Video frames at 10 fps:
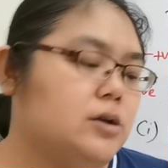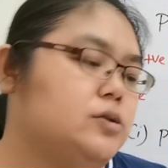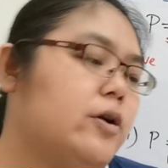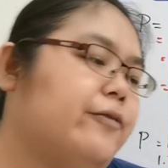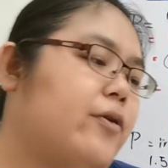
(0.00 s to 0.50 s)

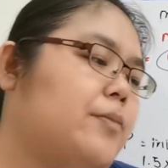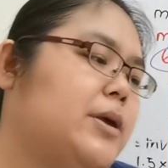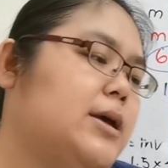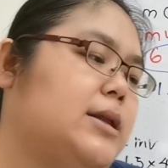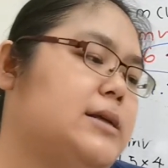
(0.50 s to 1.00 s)
So from
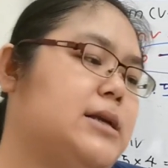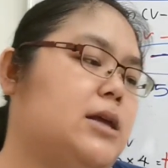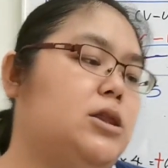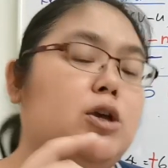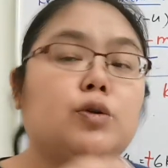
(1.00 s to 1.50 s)
here they
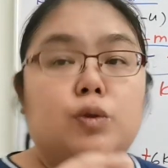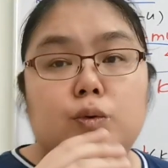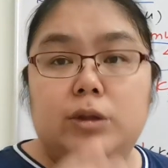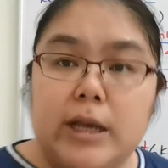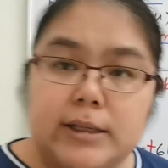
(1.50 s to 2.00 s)
say due
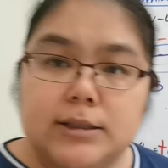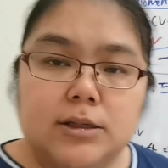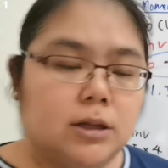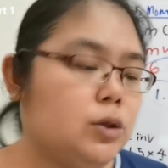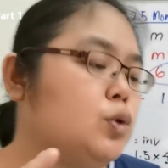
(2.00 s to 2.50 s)
to
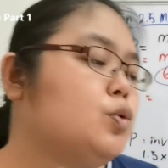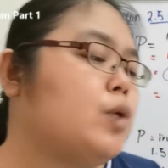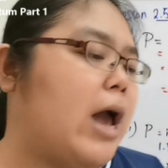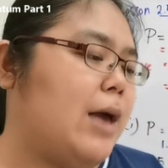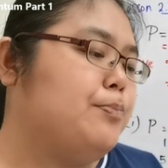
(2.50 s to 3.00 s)
this,
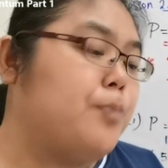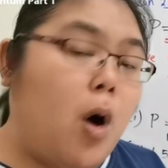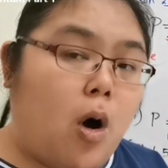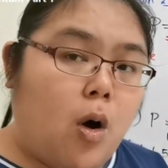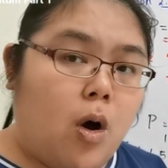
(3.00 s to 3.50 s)
2 and
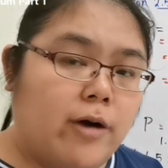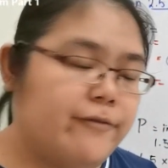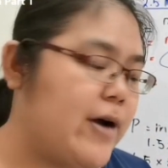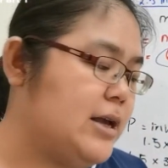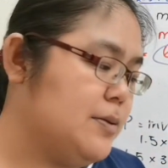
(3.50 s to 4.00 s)
more
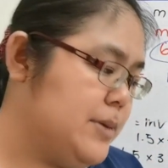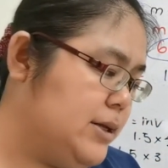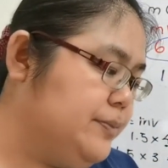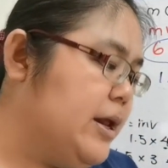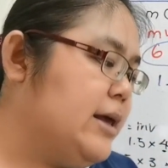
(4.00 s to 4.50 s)
firemen,